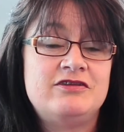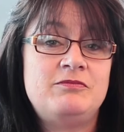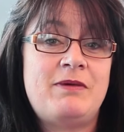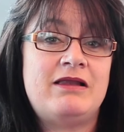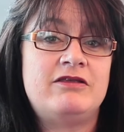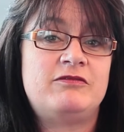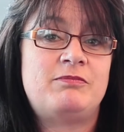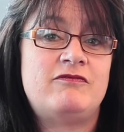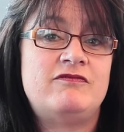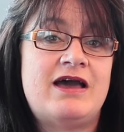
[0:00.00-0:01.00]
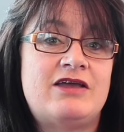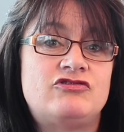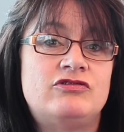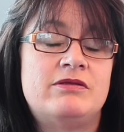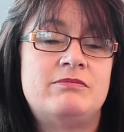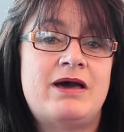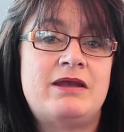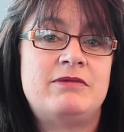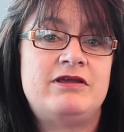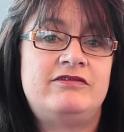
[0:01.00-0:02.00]
to balance both natural and
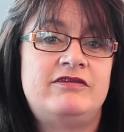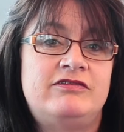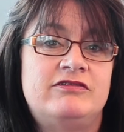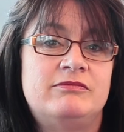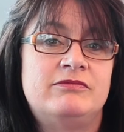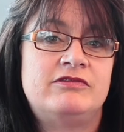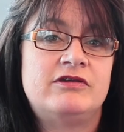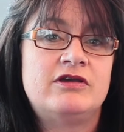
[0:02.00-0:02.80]
man-made systems.